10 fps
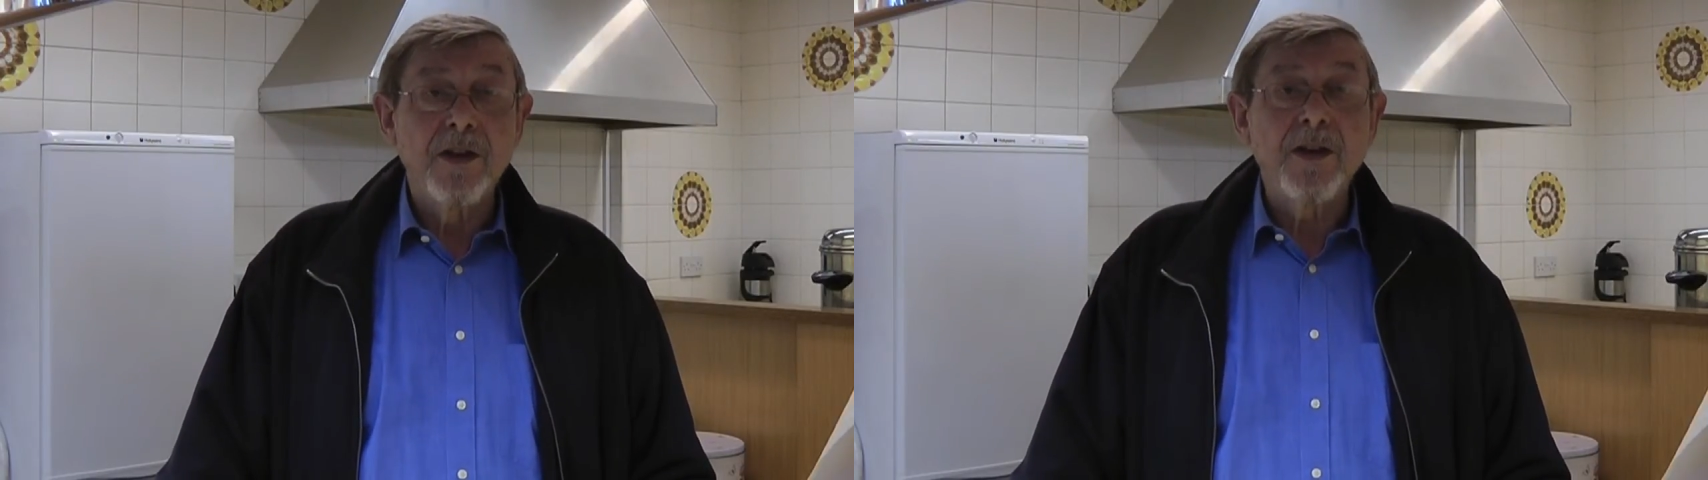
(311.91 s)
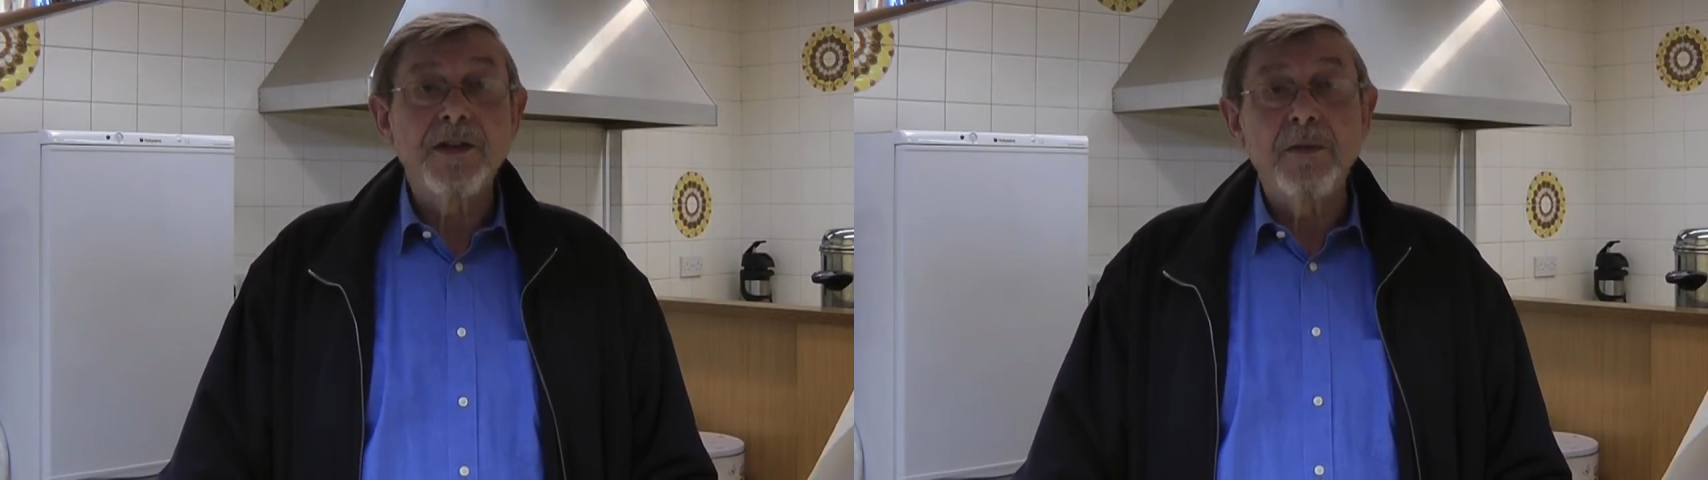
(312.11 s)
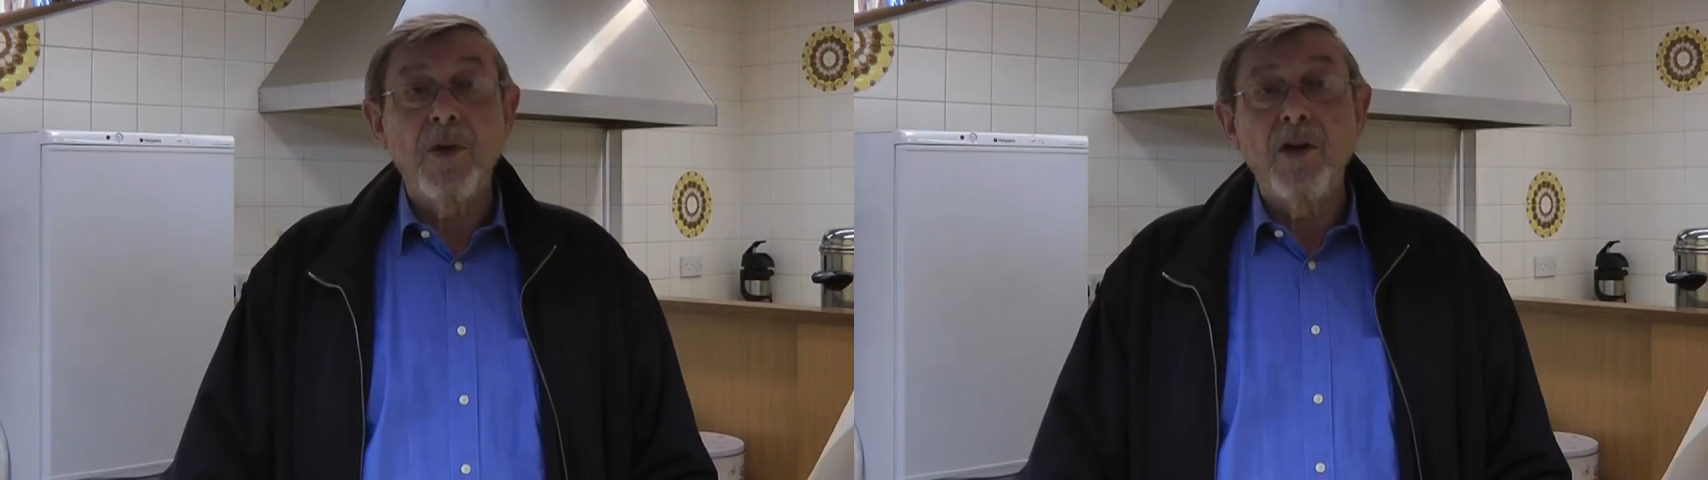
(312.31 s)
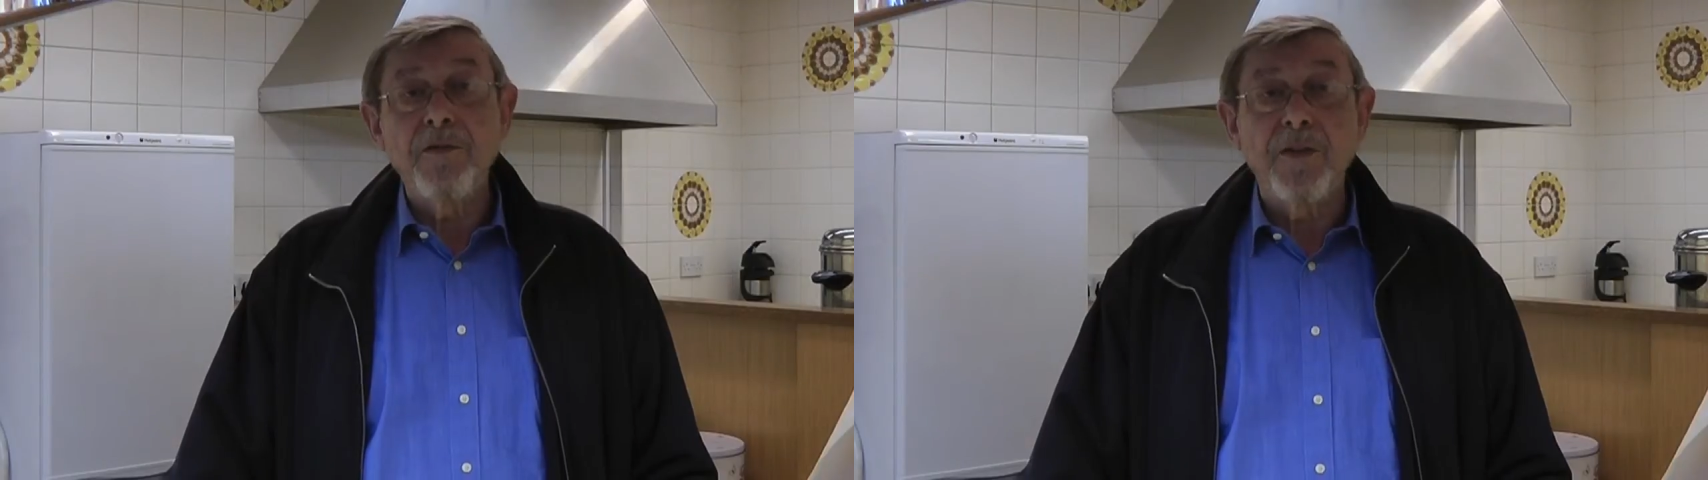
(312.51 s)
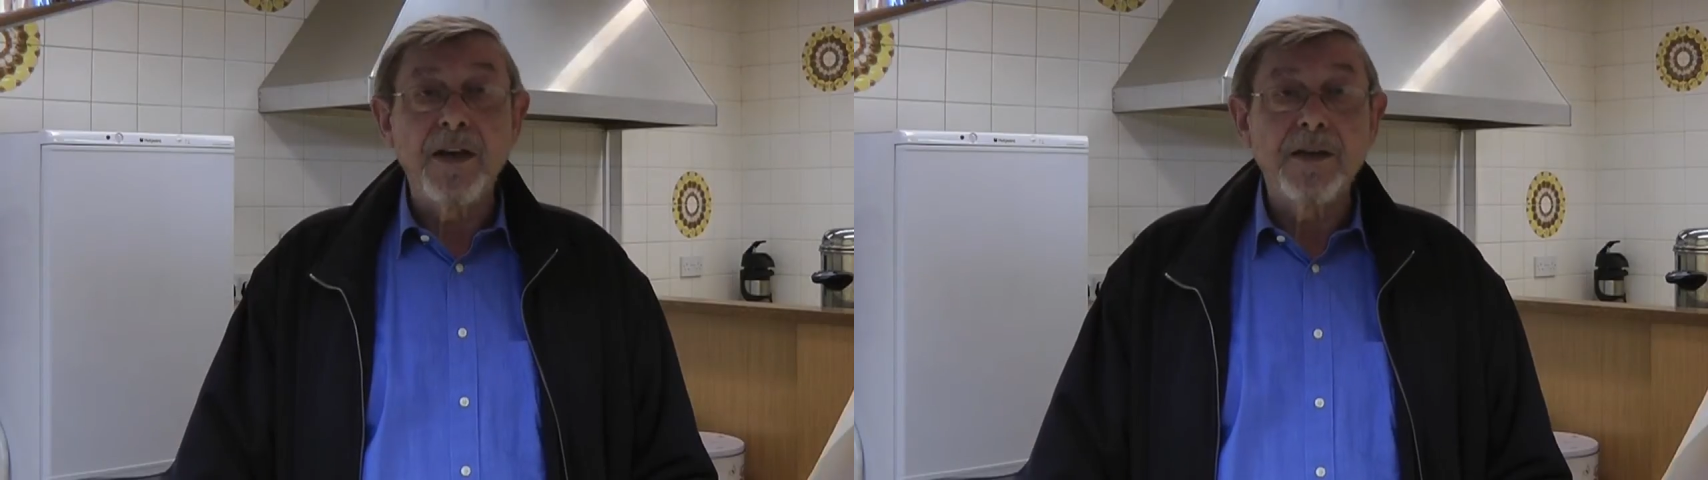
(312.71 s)
hurting my
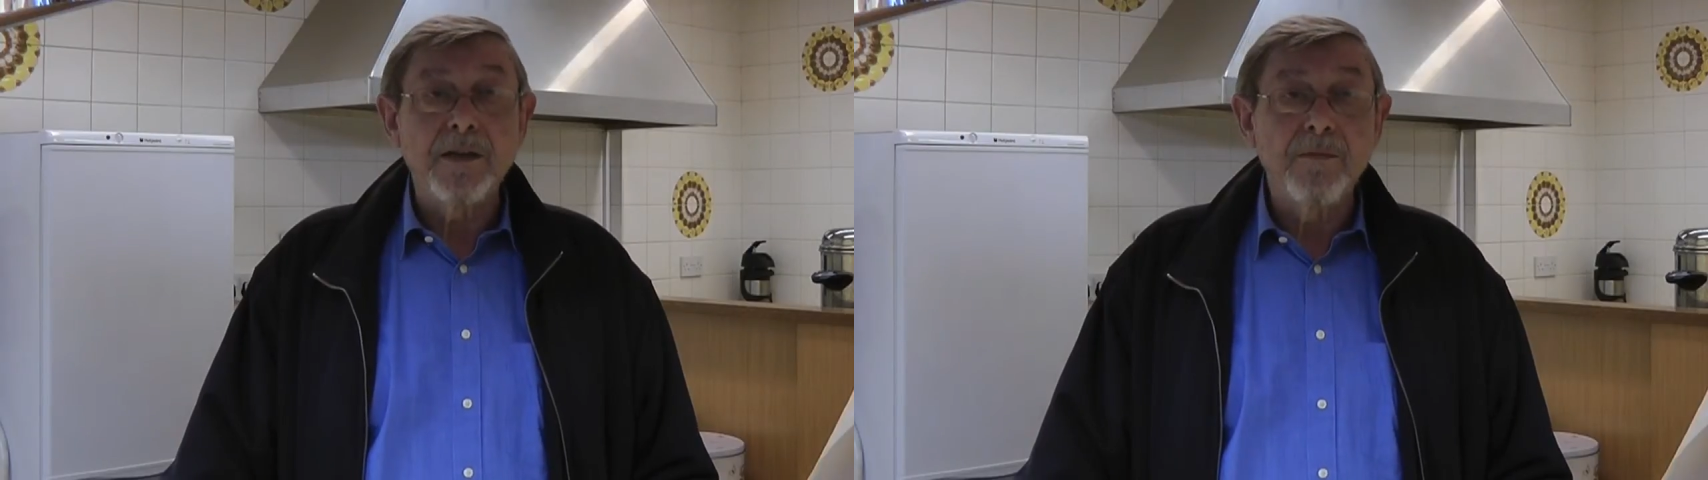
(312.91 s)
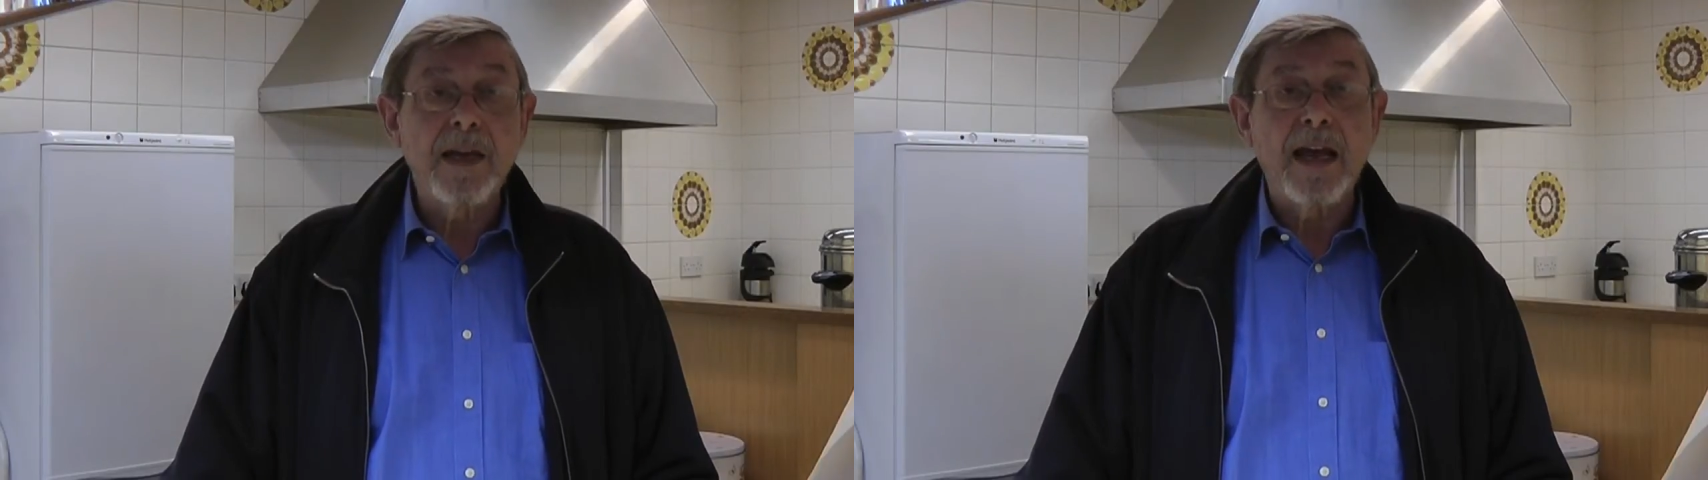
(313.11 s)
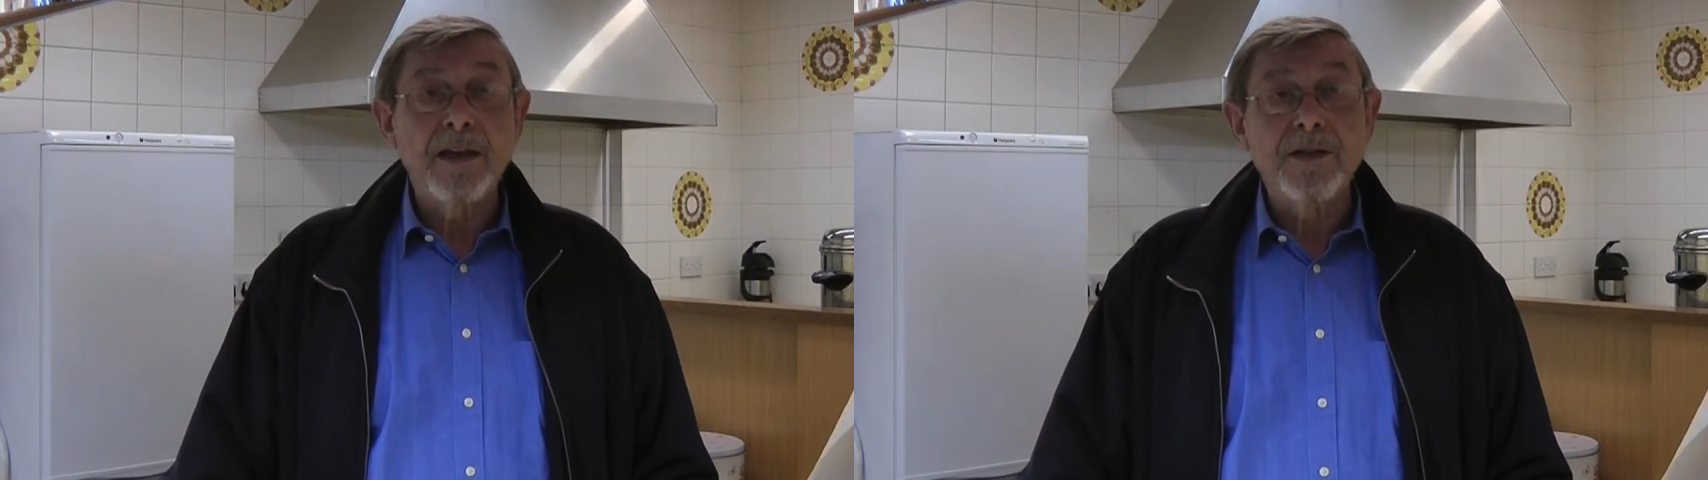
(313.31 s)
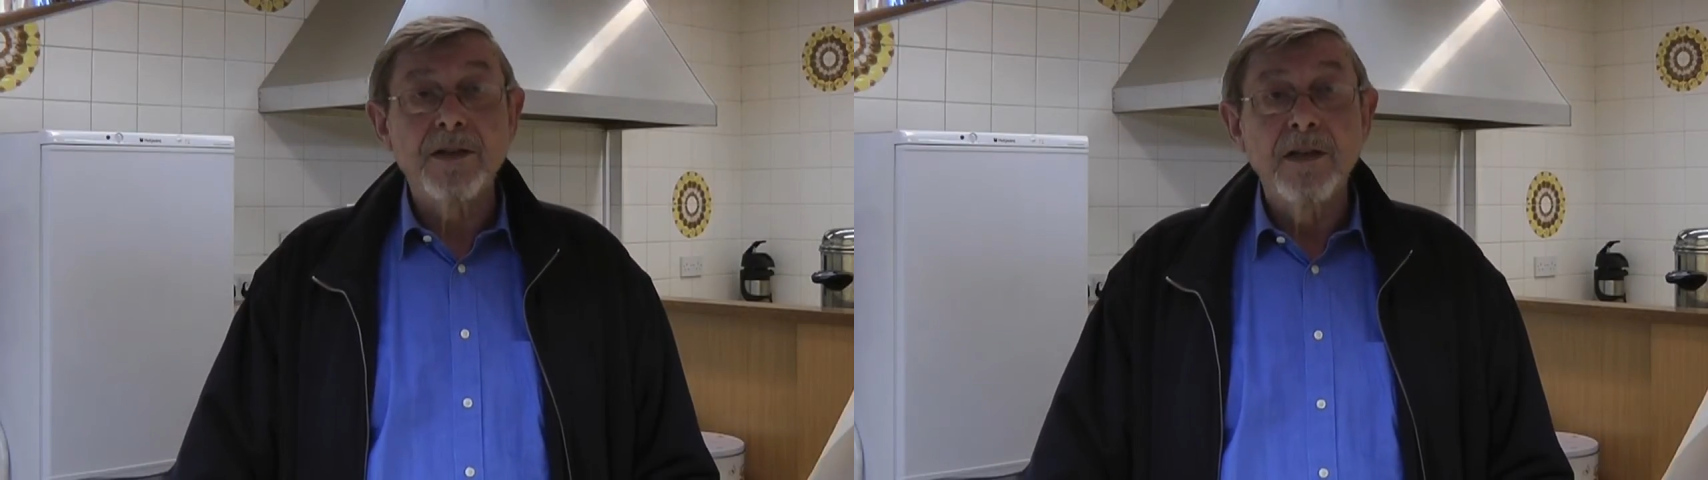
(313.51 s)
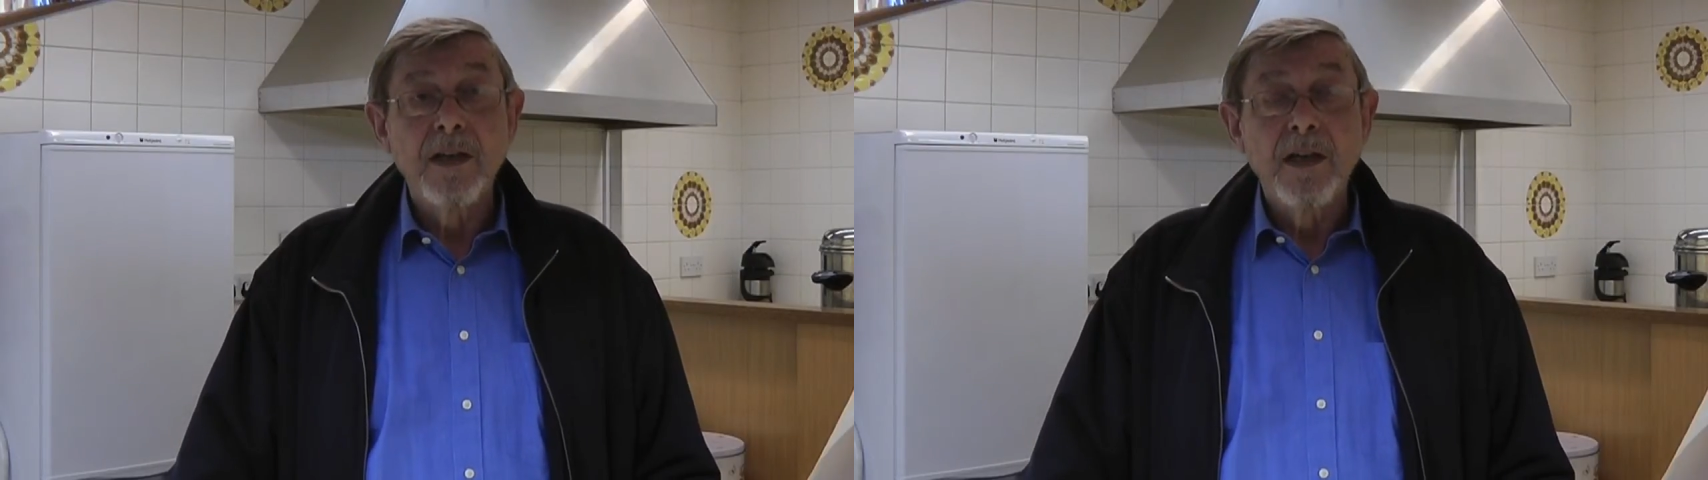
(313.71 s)
feet and
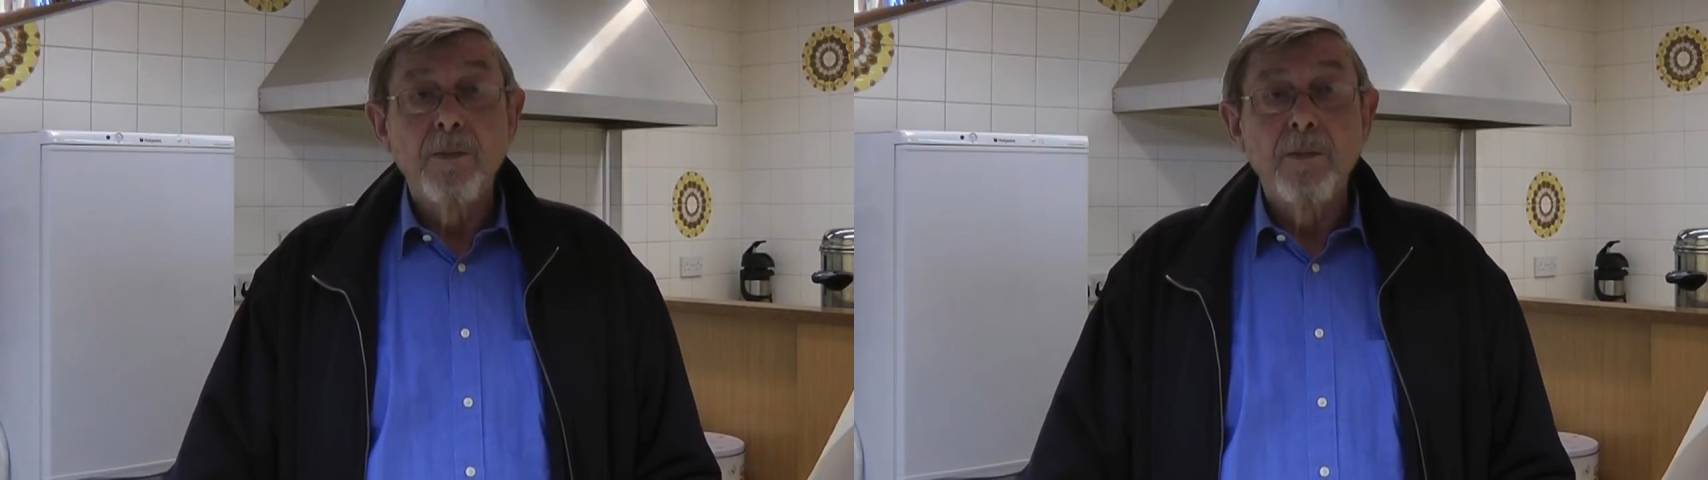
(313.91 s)
legs,